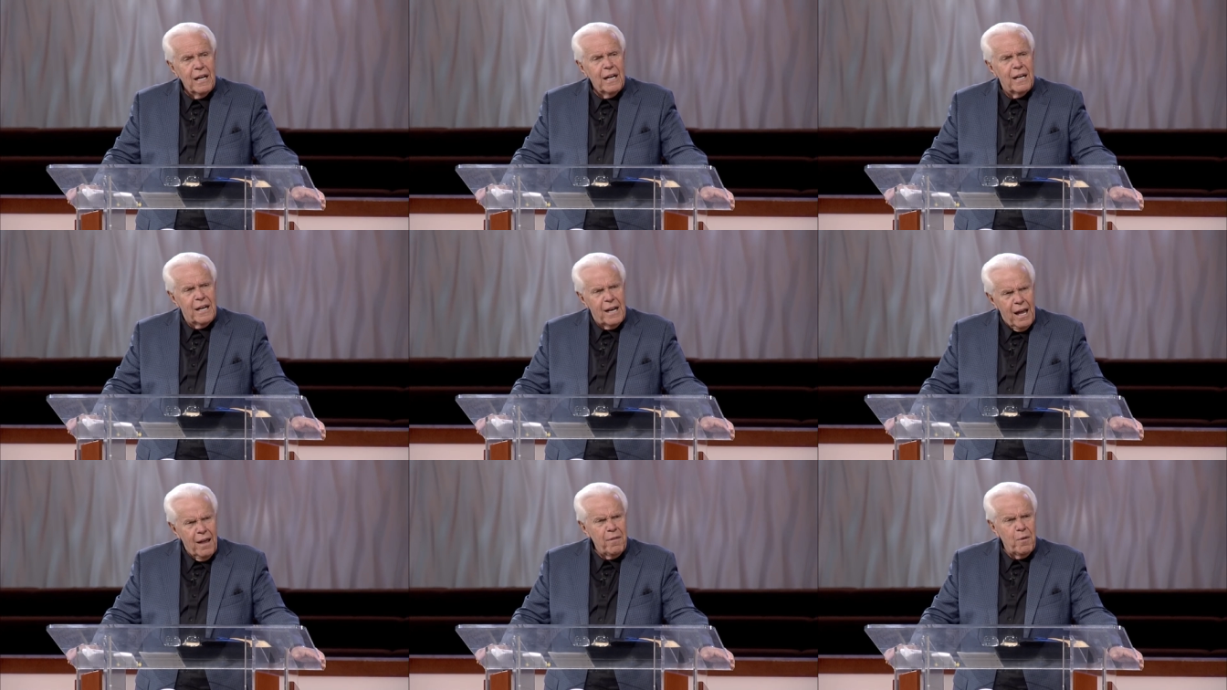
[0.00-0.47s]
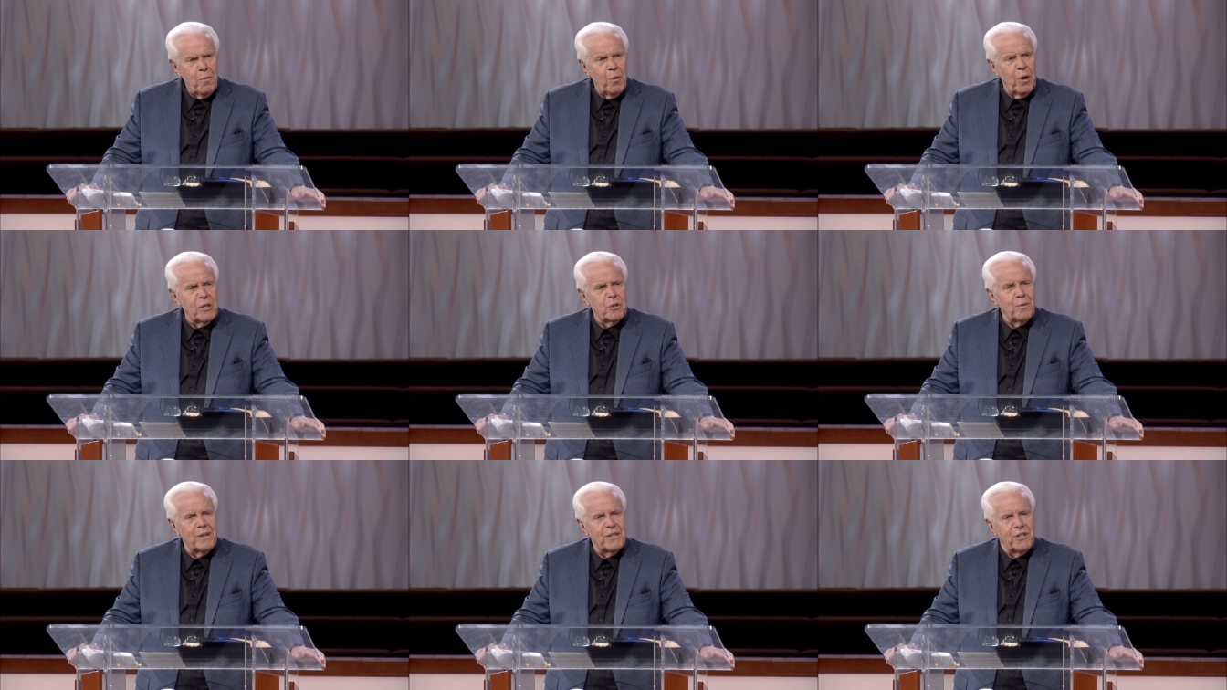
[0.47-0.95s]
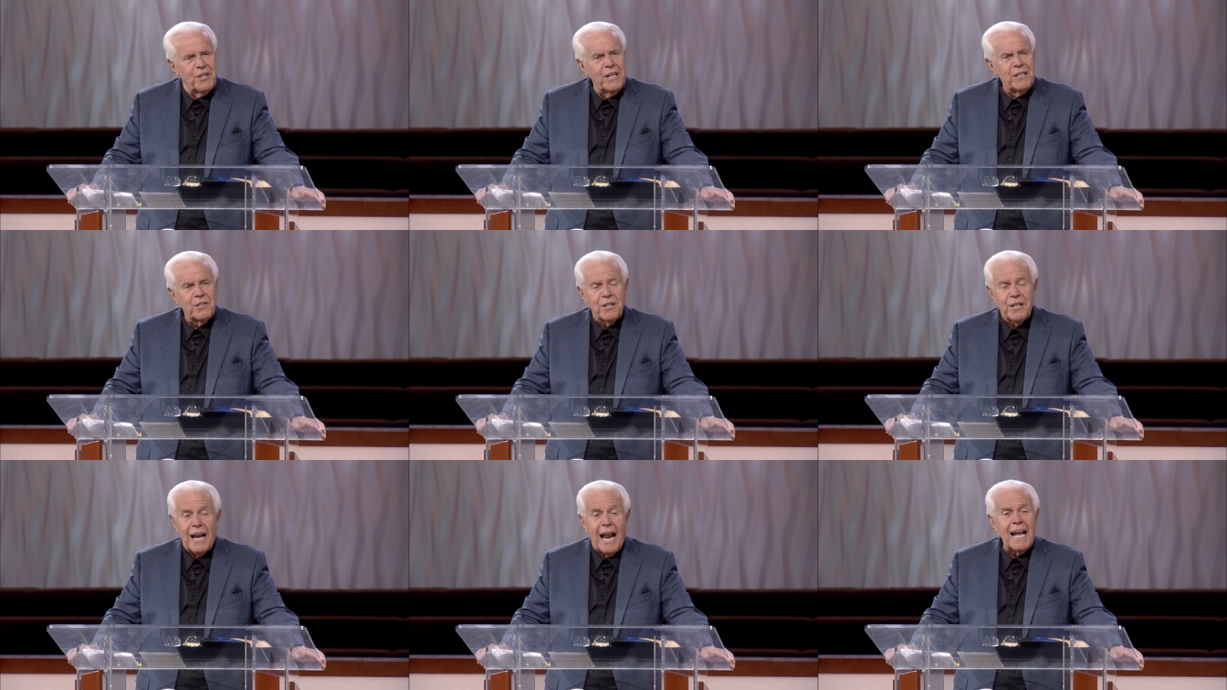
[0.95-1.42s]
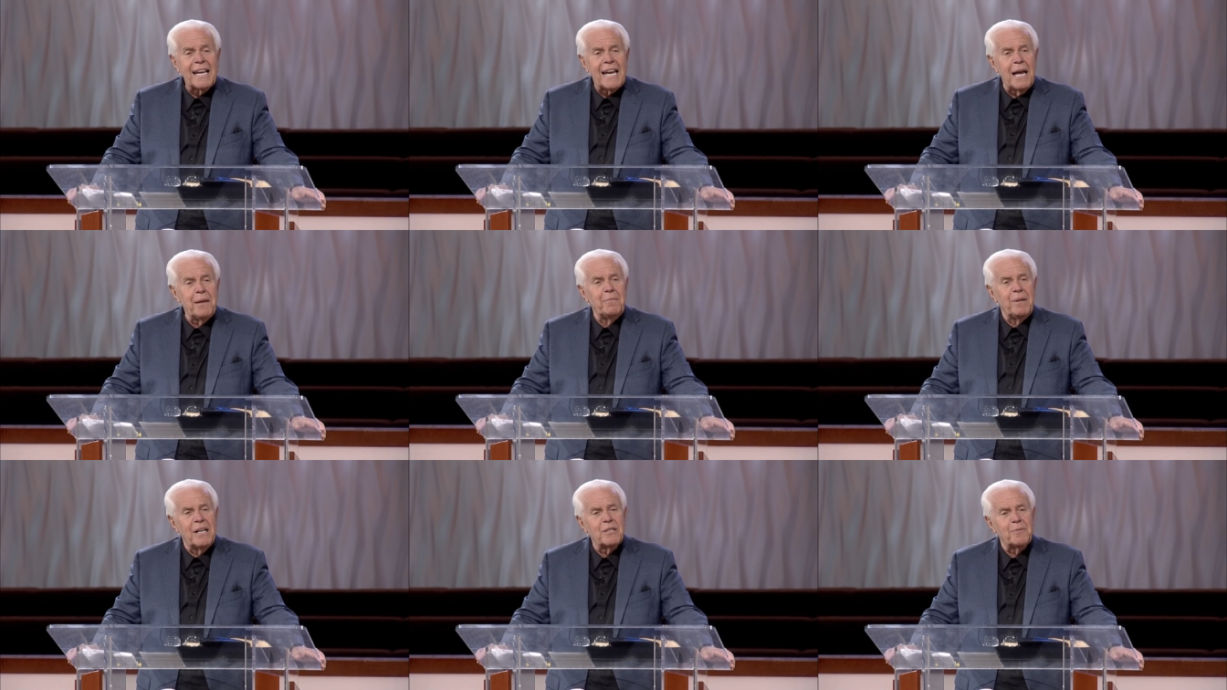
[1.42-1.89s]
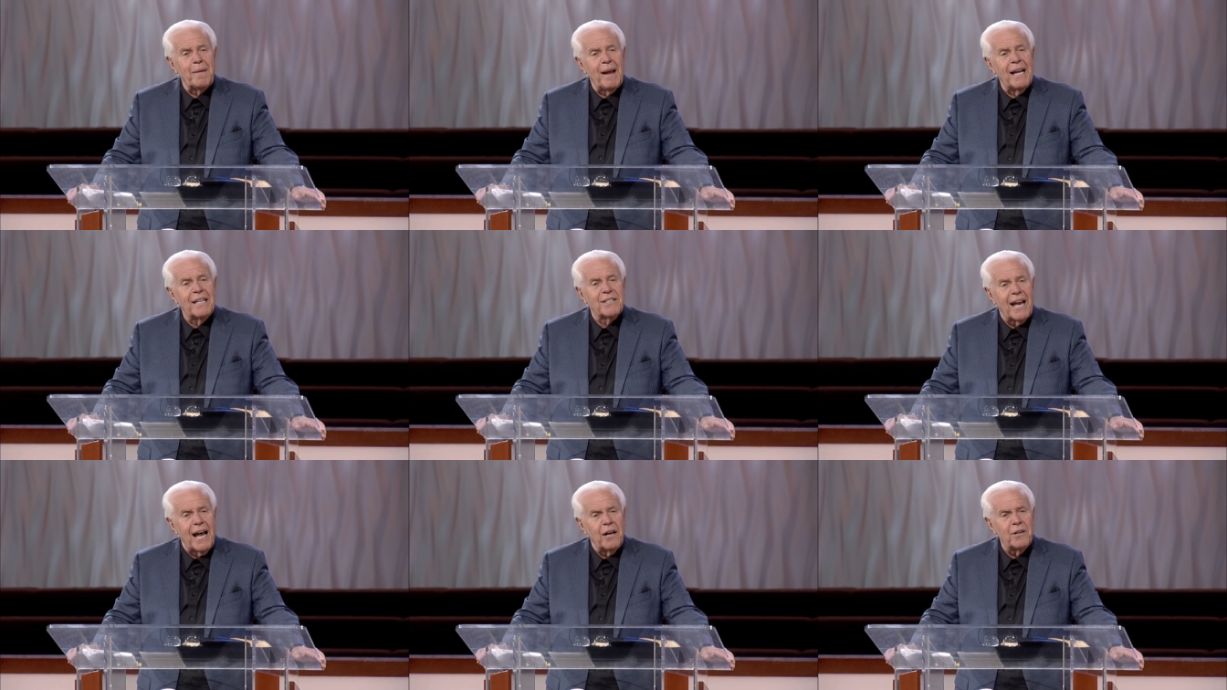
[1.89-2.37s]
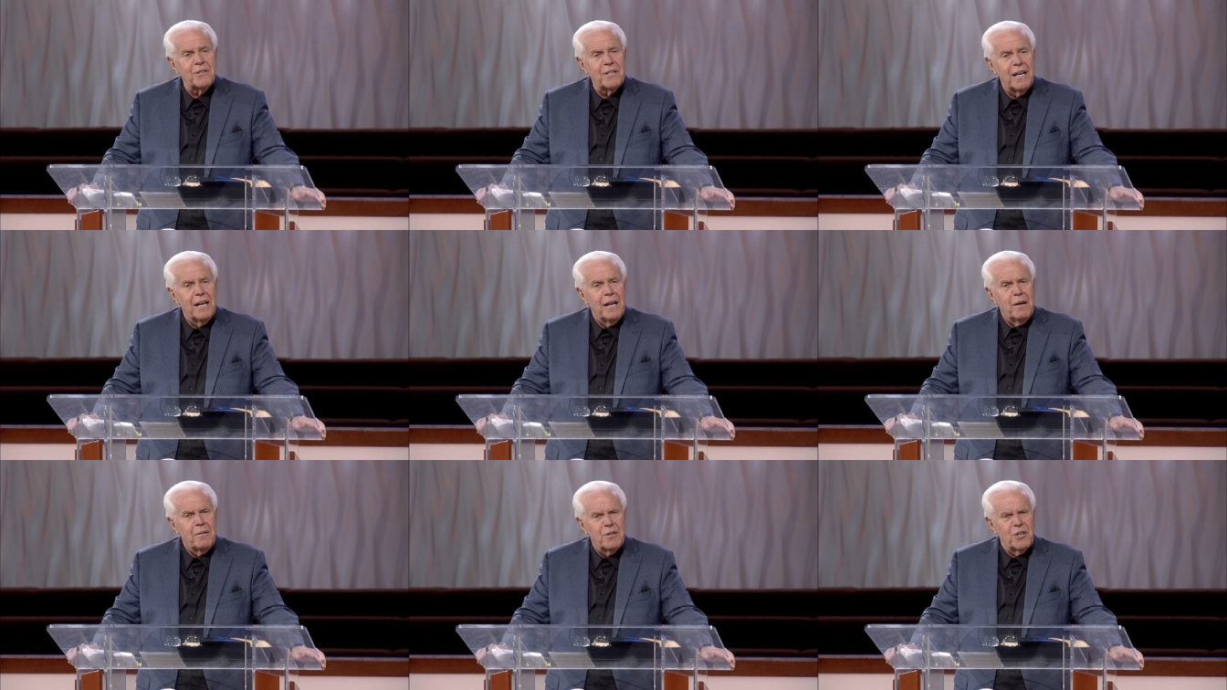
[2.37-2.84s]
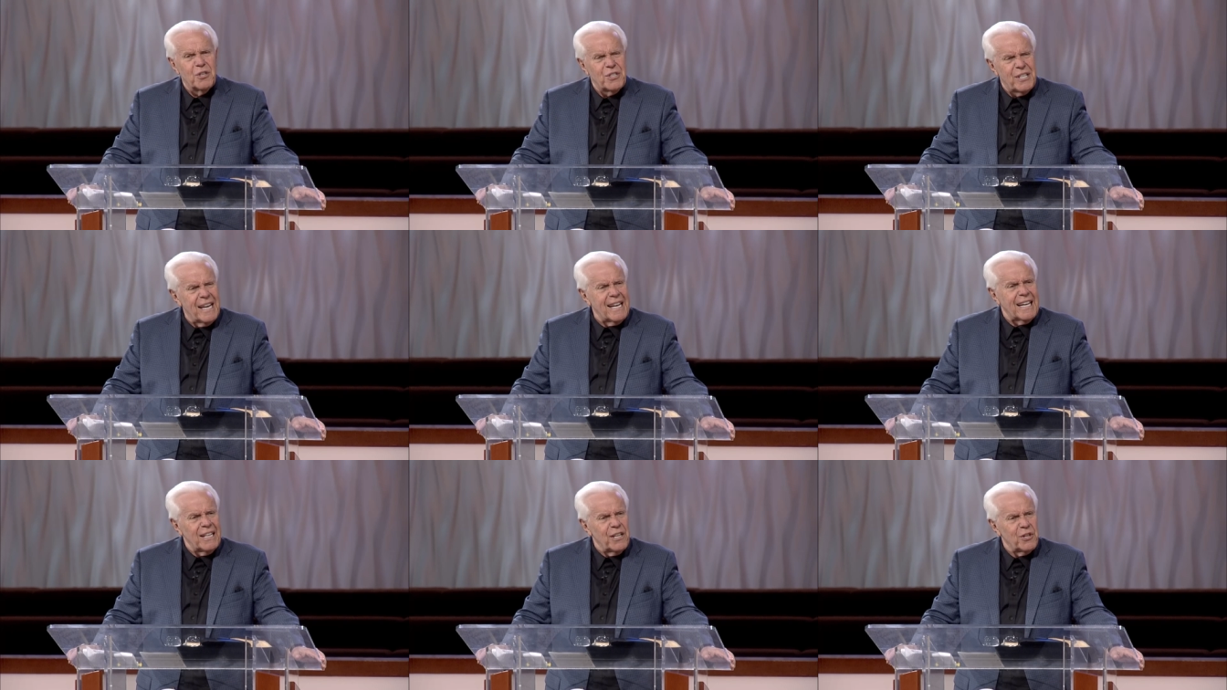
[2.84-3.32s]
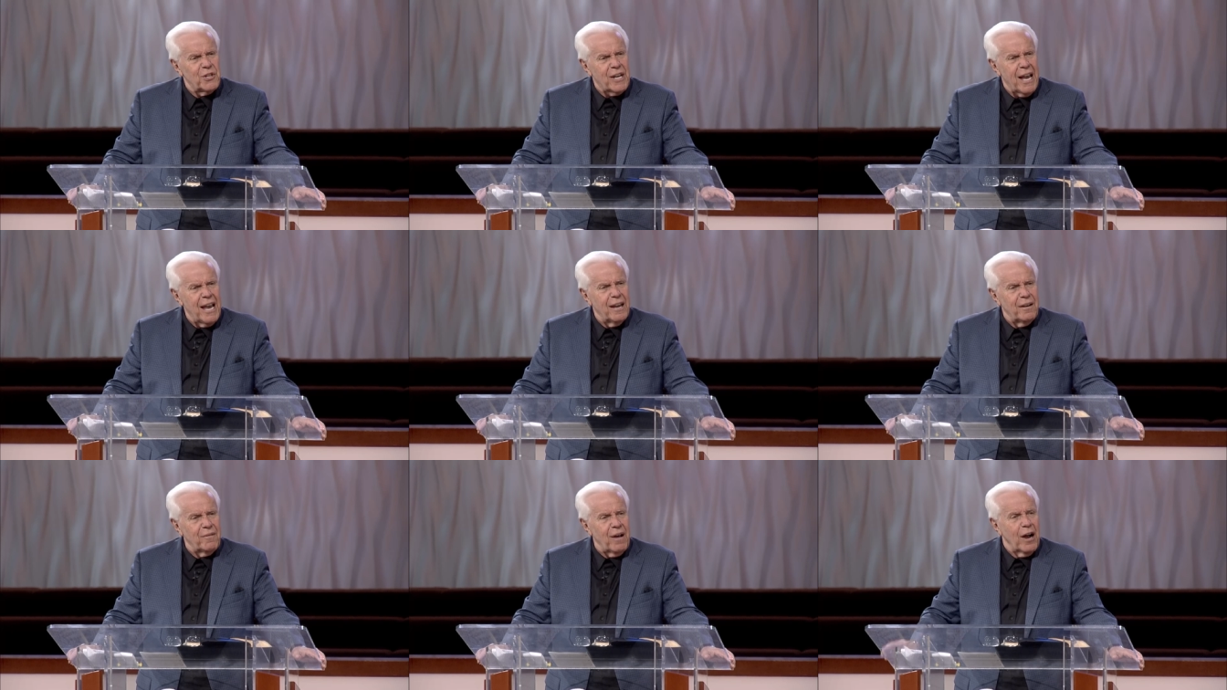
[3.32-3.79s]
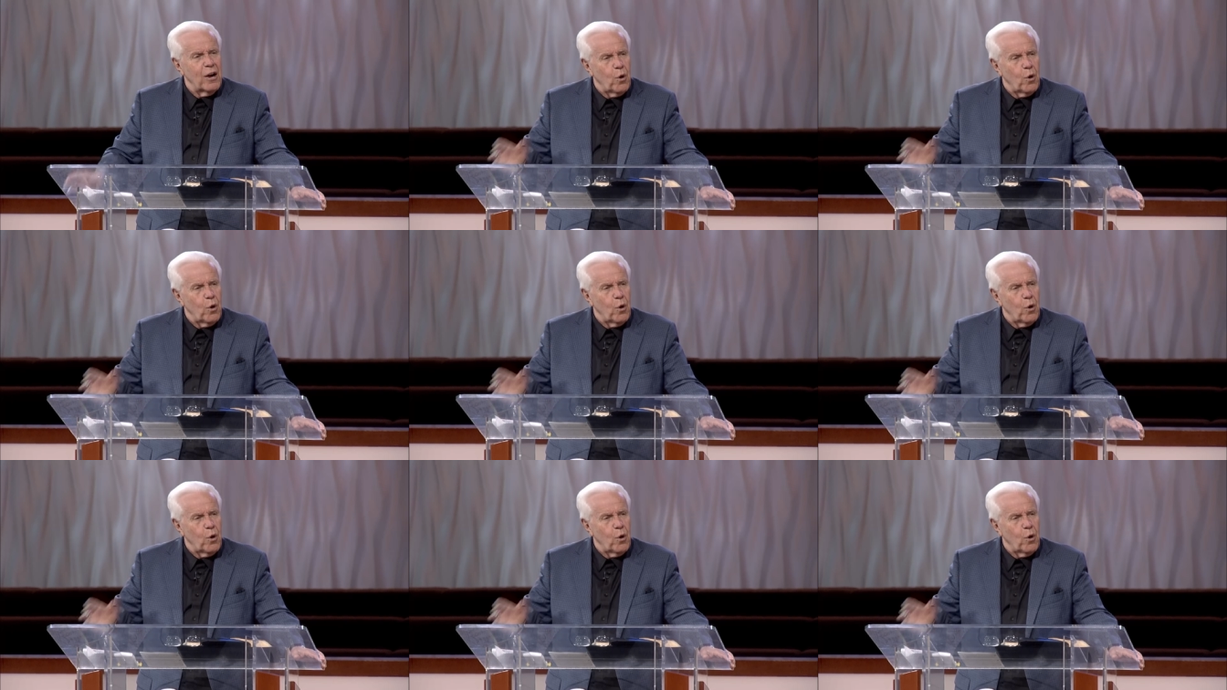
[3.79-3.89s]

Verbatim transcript: In other words, when Jesus said, I came to this man's house to seek and to save, a